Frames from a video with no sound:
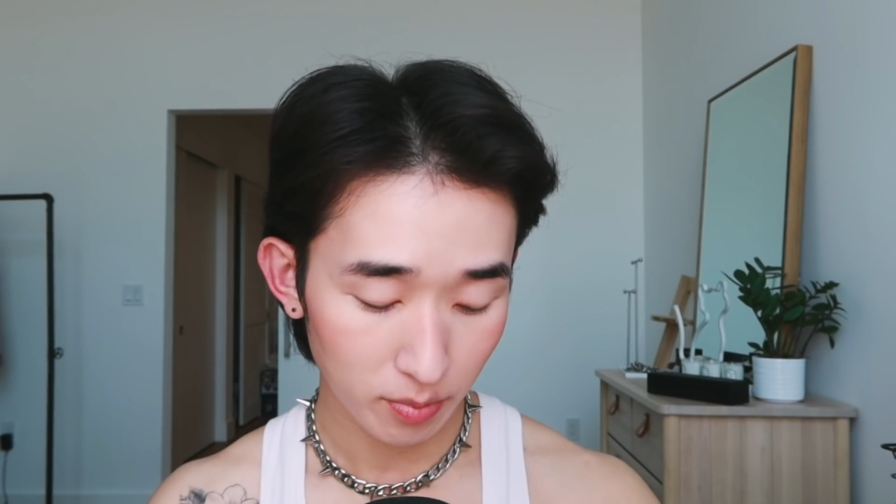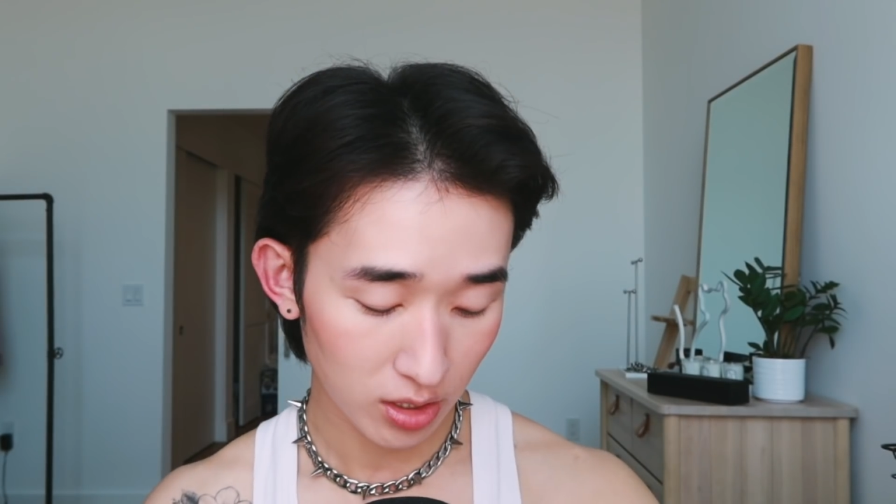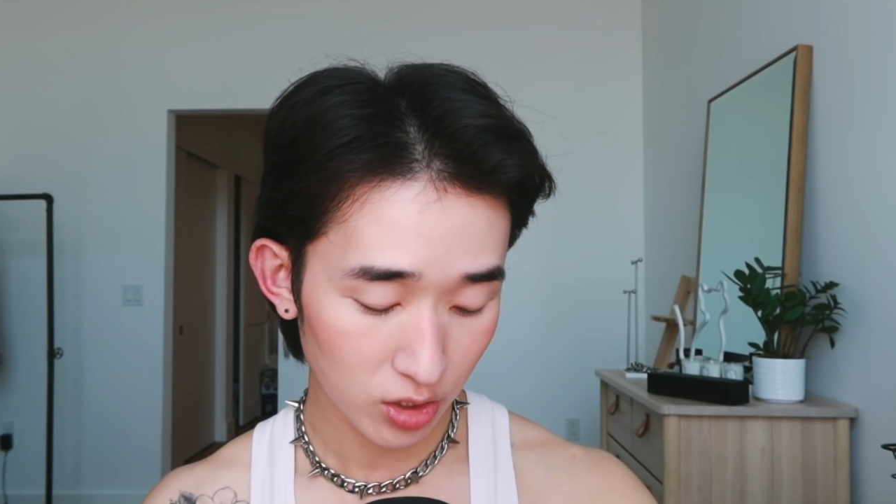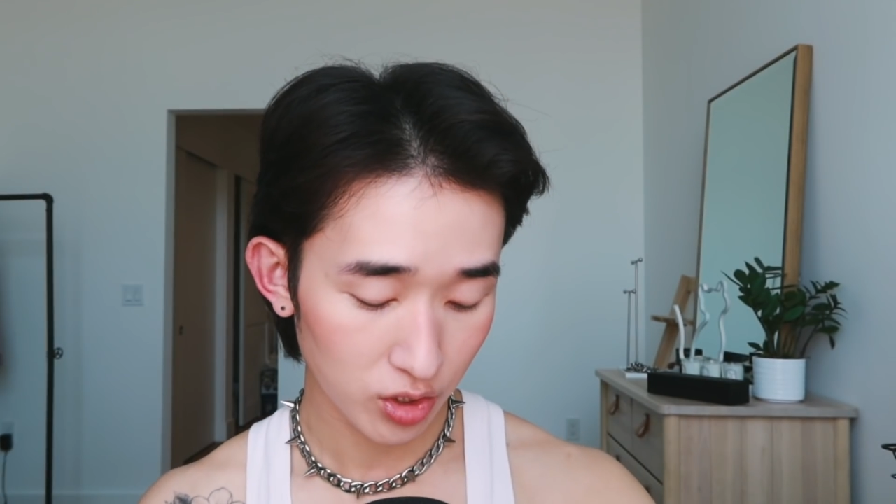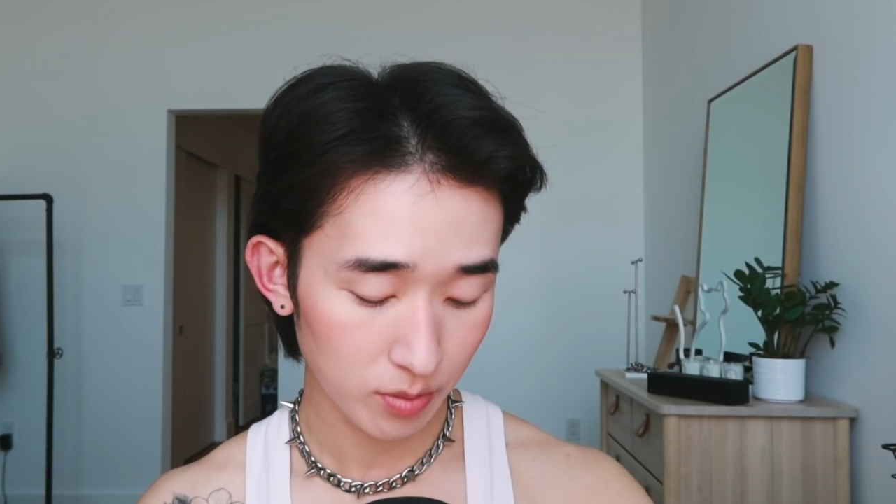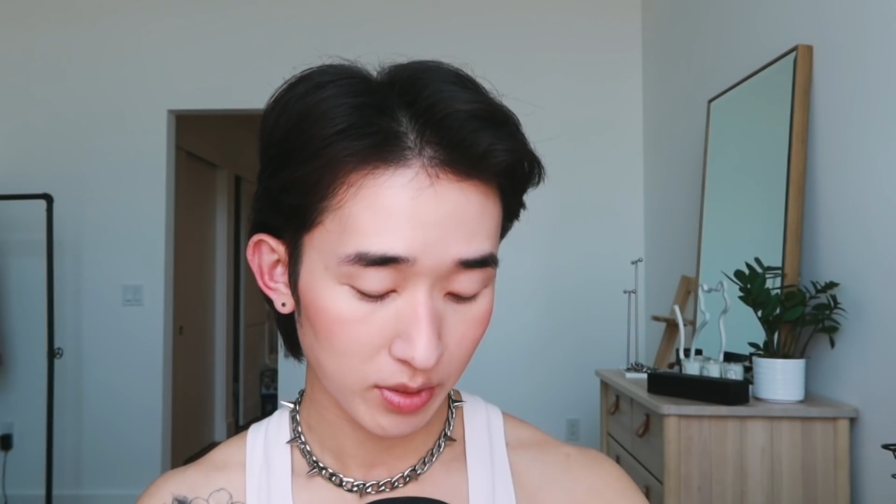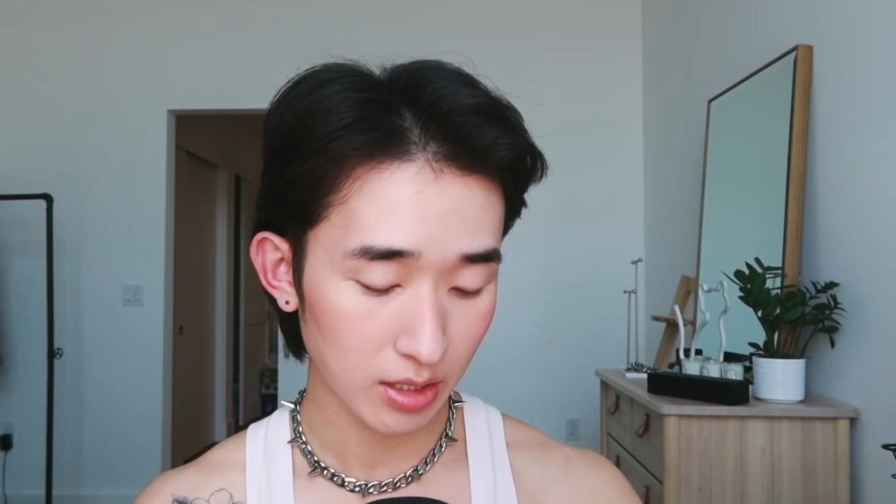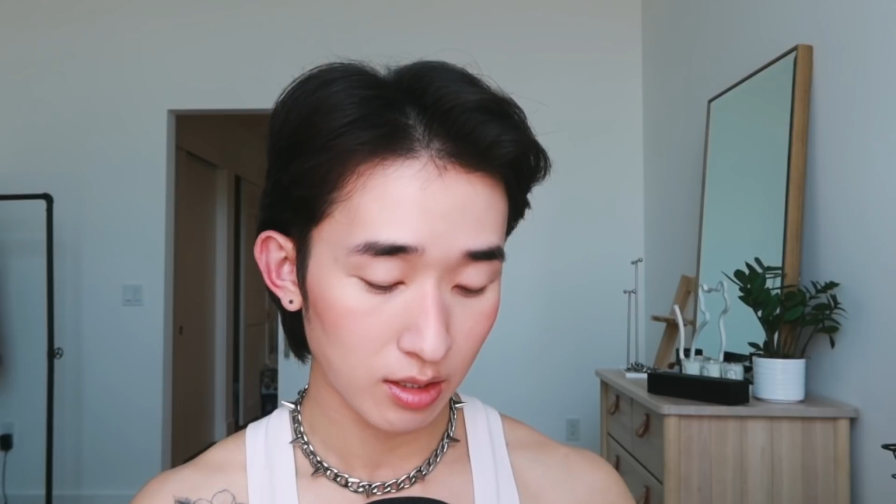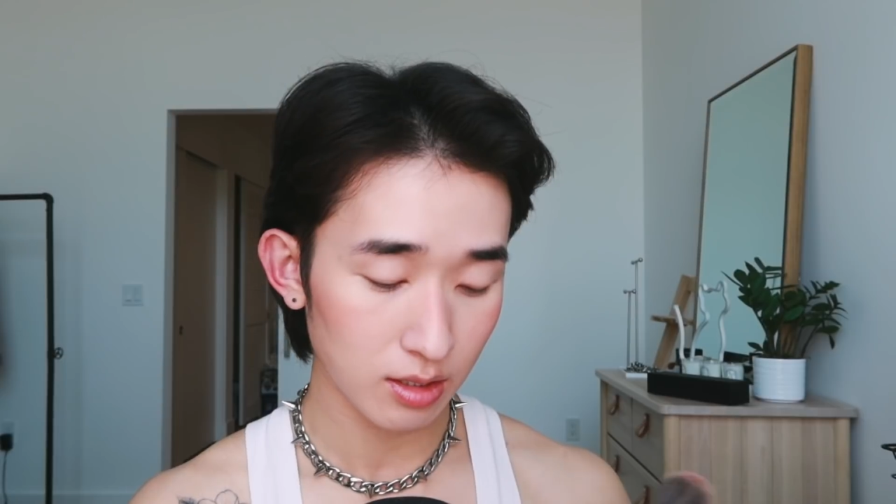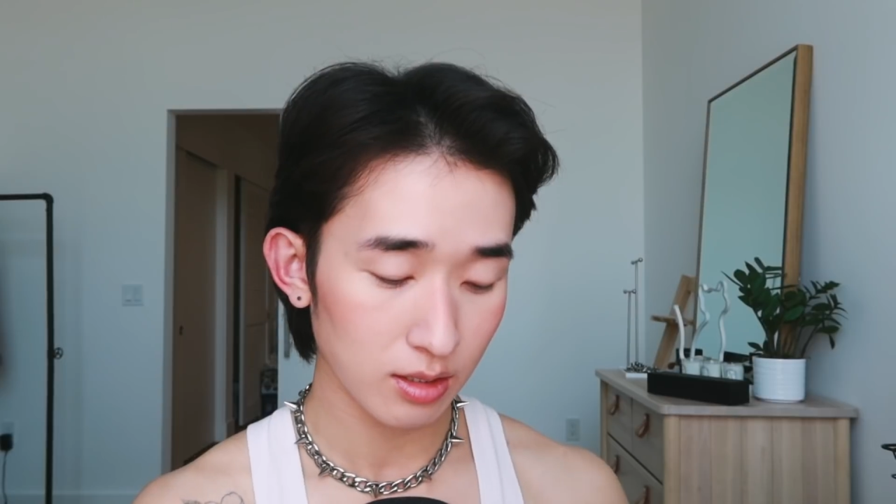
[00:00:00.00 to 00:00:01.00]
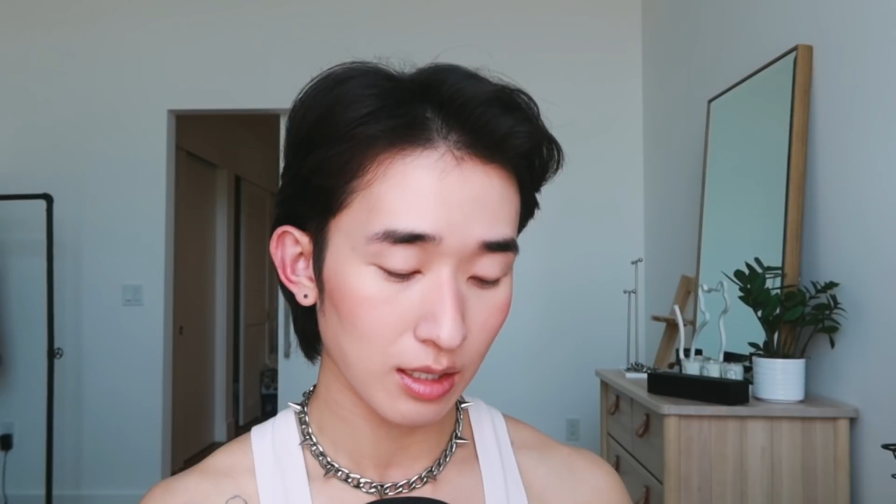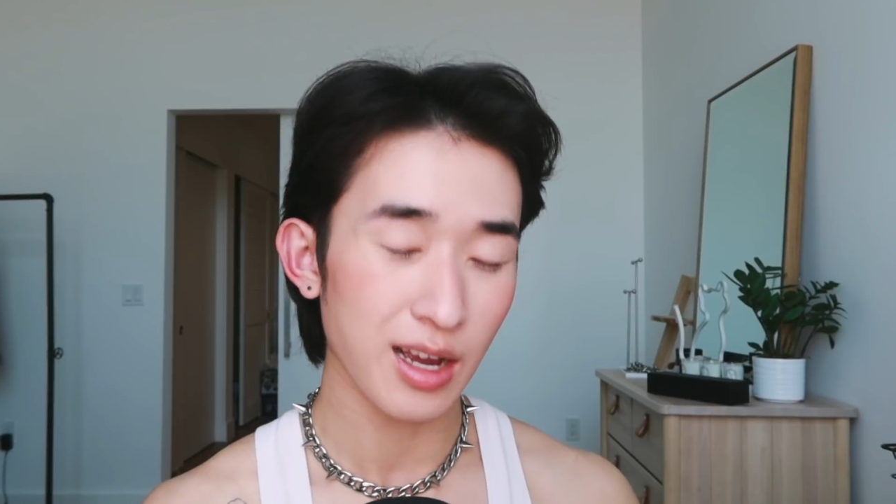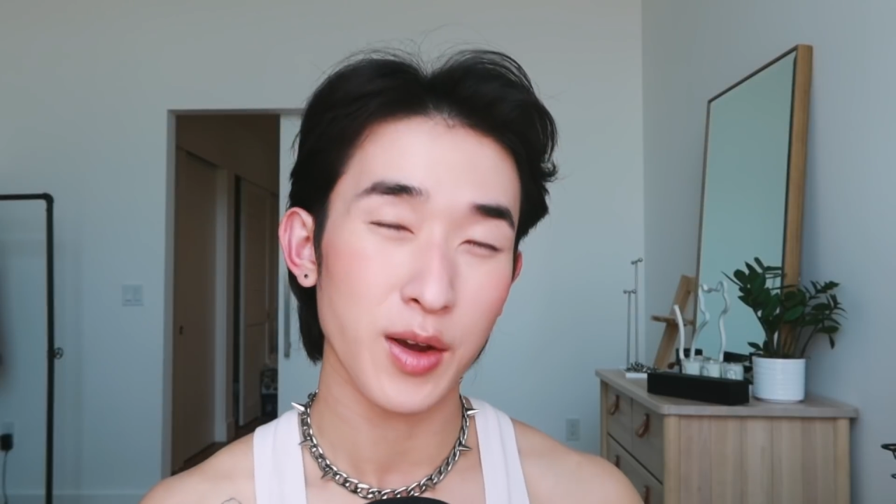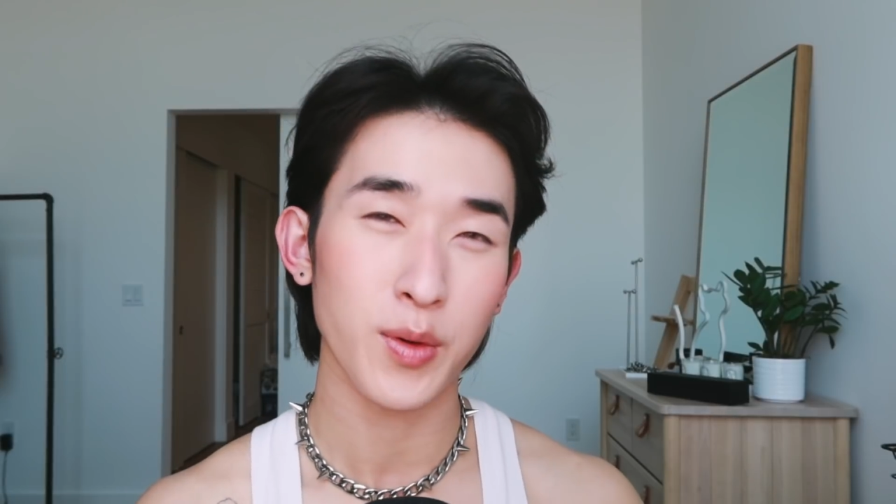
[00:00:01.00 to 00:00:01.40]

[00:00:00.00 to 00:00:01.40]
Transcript: blush because I